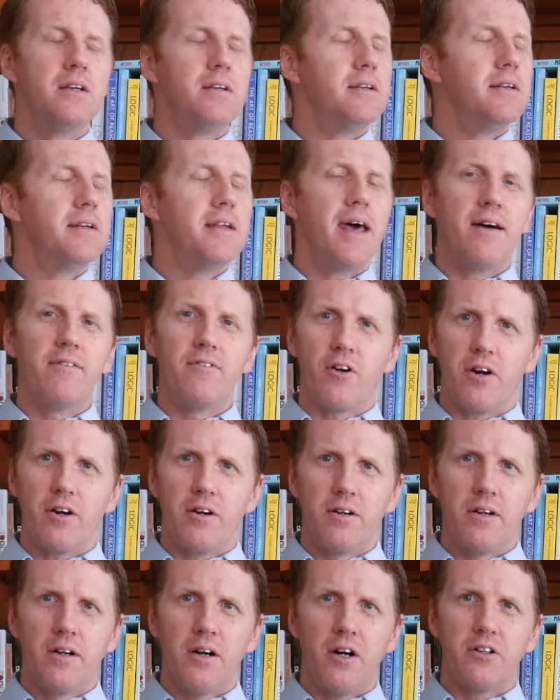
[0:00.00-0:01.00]
Never,
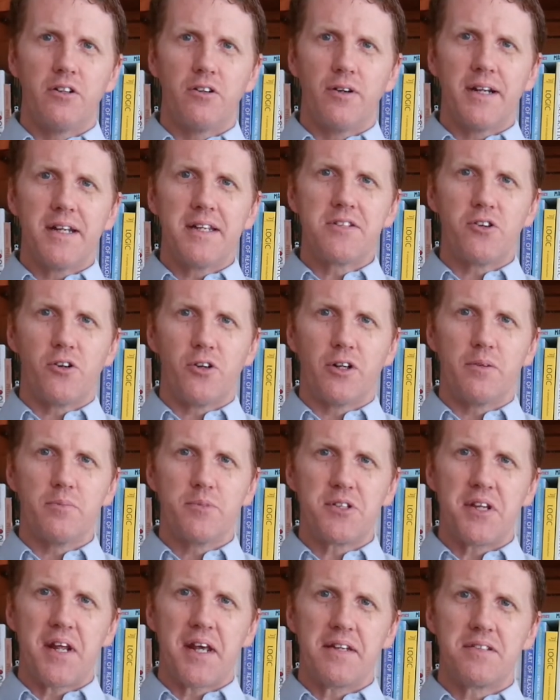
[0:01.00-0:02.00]
under any
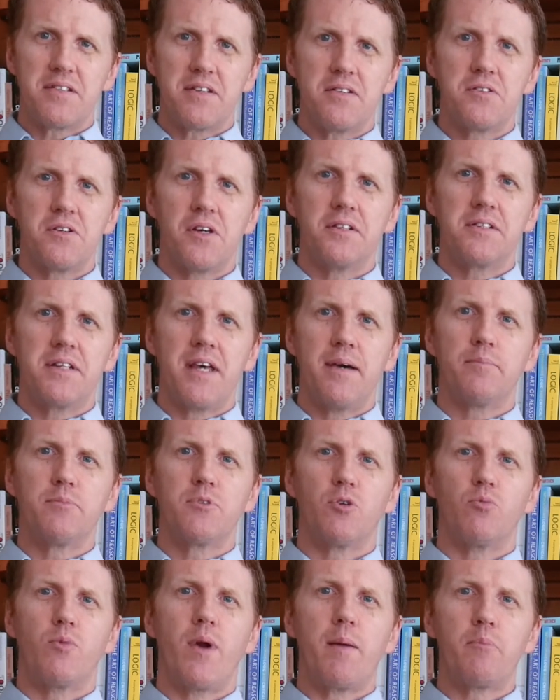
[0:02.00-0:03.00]
circumstances, attempt
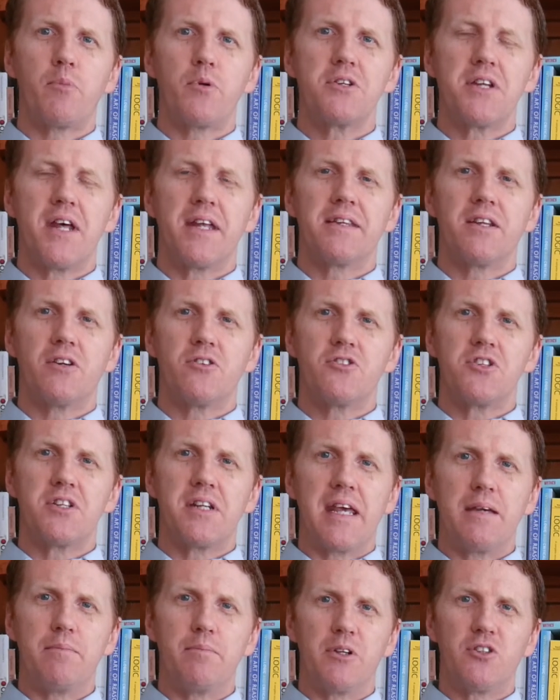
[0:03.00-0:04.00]
to represent their
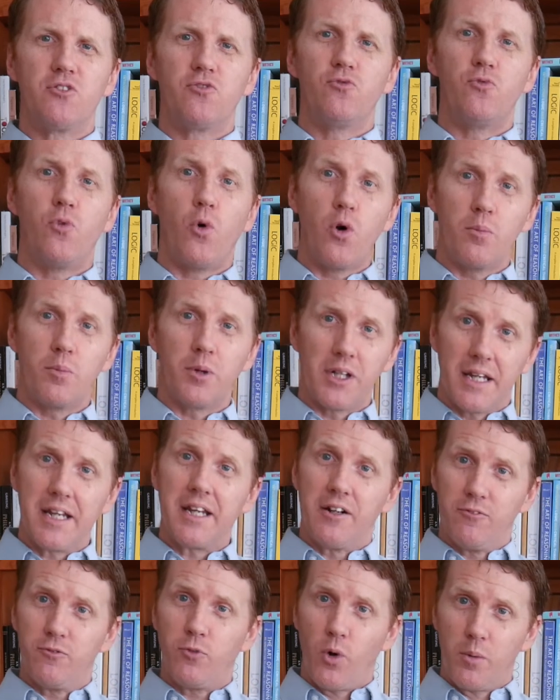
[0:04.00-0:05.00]
statements formally
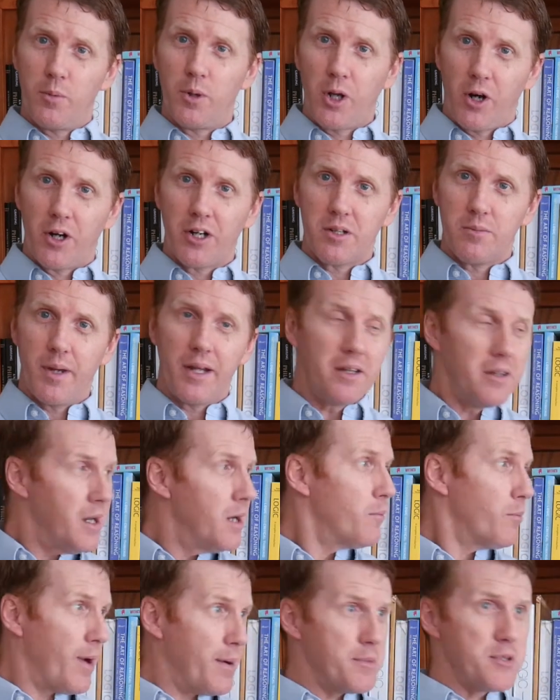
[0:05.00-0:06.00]
in a formal argument,
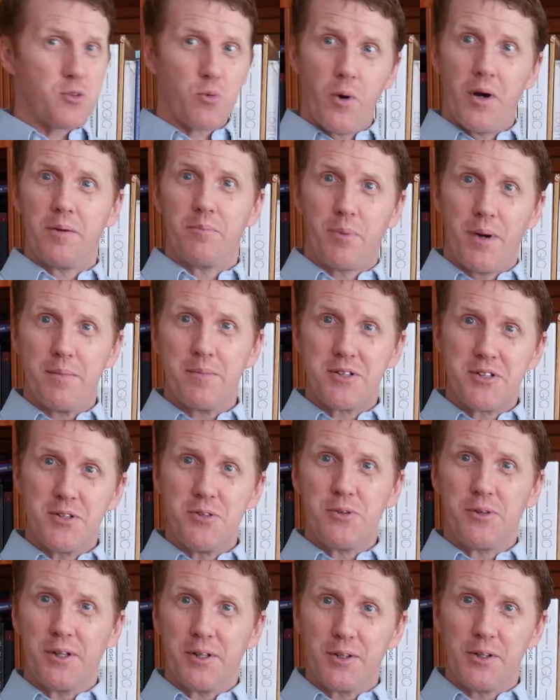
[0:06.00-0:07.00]
premise 1, premise
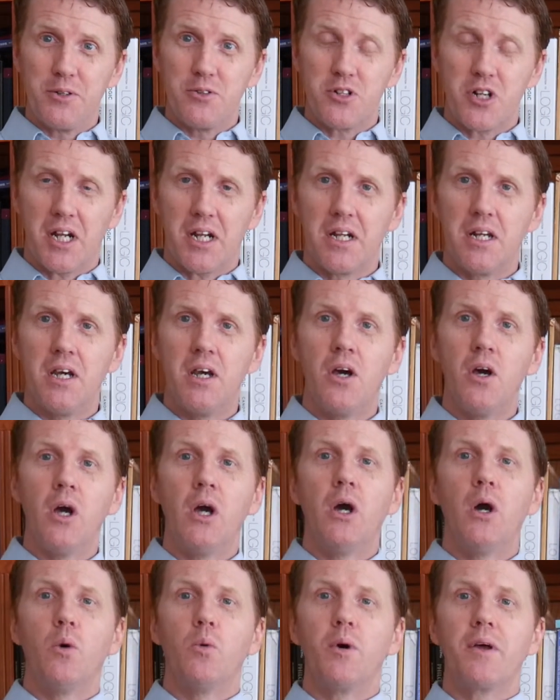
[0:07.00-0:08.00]
2,
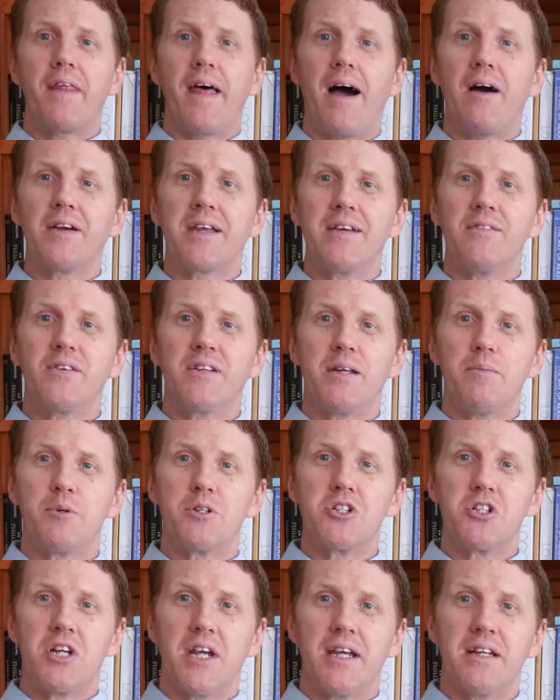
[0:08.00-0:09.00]
conclusion, without giving them a
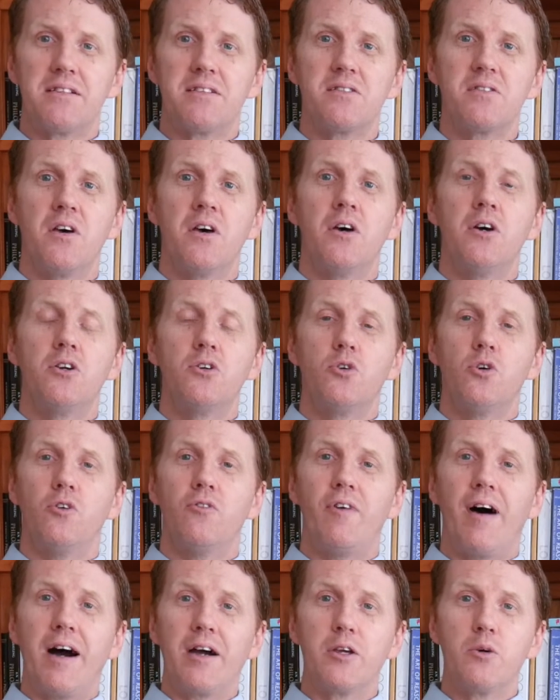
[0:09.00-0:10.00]
chance to
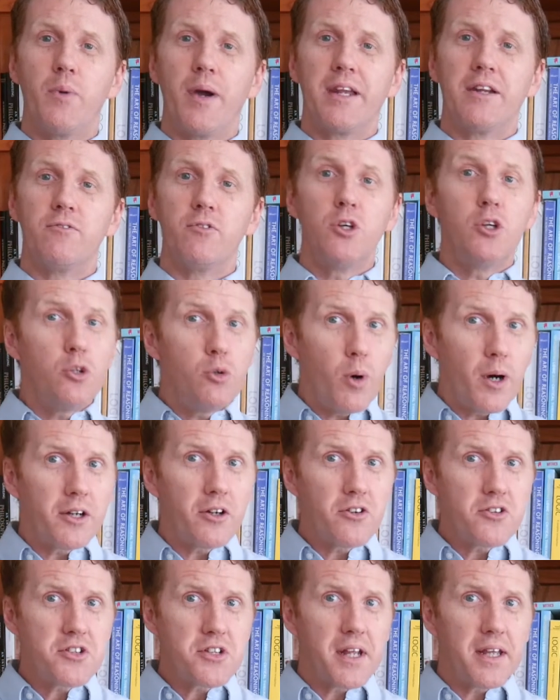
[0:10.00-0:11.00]
evaluate if you
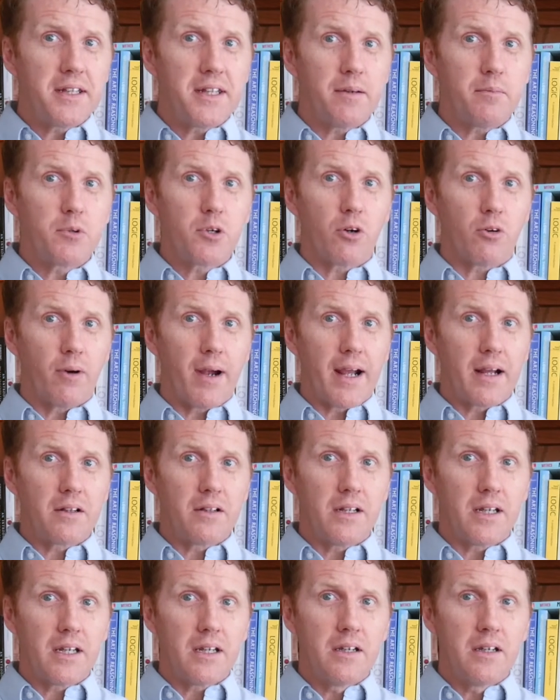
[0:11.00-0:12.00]
understand them
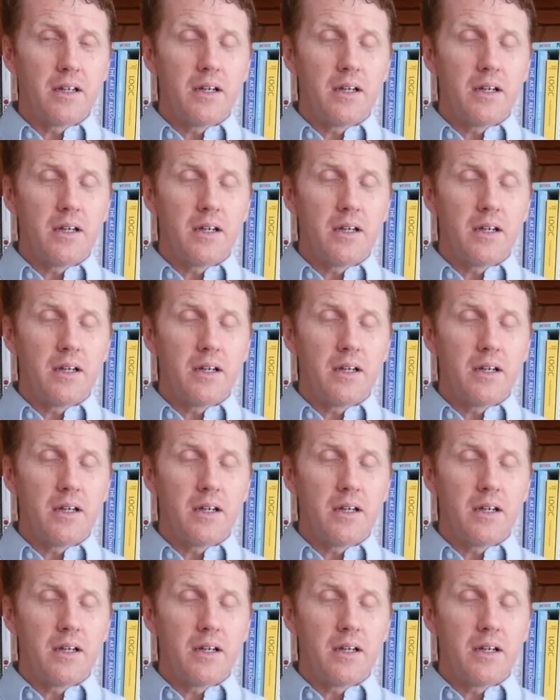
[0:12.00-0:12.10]
correctly.